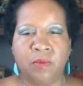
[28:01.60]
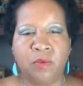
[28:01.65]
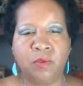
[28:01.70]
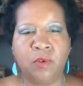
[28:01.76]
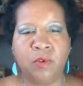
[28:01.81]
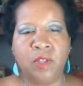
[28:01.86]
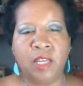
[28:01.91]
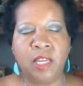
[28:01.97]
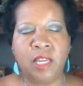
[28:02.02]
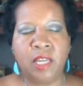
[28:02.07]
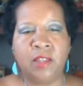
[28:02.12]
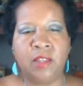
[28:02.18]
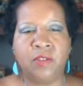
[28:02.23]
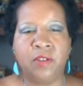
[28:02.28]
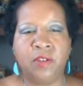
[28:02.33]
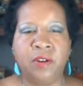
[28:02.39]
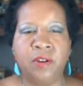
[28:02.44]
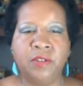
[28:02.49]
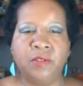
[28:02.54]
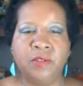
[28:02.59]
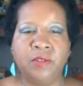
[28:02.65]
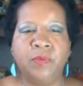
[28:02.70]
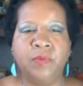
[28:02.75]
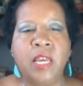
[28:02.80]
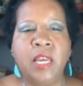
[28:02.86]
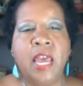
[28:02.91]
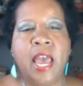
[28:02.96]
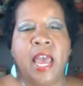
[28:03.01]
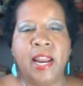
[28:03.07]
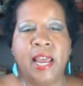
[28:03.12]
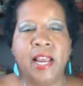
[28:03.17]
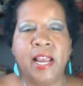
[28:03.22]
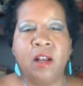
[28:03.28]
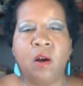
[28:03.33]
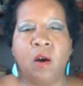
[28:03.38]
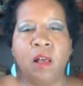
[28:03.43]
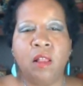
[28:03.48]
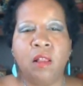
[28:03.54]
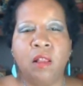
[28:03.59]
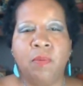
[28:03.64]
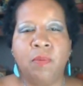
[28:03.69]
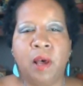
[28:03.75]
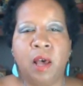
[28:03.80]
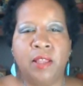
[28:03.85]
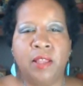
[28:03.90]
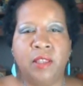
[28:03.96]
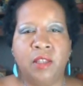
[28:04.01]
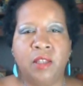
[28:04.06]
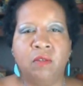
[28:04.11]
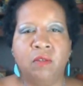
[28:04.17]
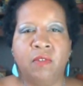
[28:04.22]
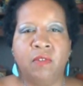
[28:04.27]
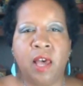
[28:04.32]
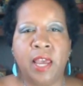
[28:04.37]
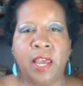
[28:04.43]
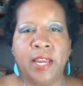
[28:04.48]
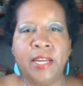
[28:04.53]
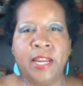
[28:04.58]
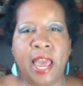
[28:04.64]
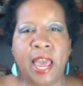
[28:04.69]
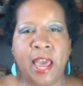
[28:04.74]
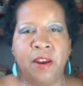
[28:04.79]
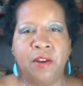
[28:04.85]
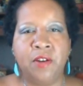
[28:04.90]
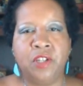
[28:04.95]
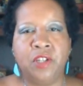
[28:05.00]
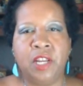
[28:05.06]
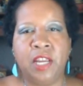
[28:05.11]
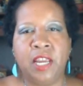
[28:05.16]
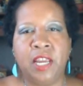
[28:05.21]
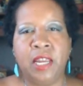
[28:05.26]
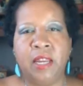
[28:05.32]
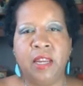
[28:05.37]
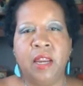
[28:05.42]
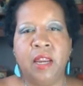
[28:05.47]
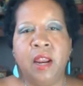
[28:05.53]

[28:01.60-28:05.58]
through the ethers. And I call upon the divine energy